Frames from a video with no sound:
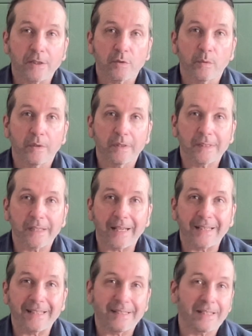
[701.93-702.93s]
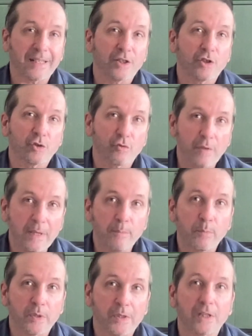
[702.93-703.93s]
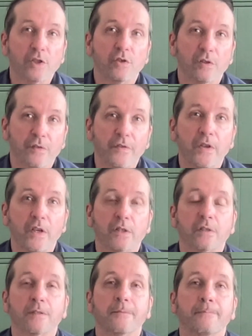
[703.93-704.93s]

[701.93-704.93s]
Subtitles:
to understand its extreme positions first.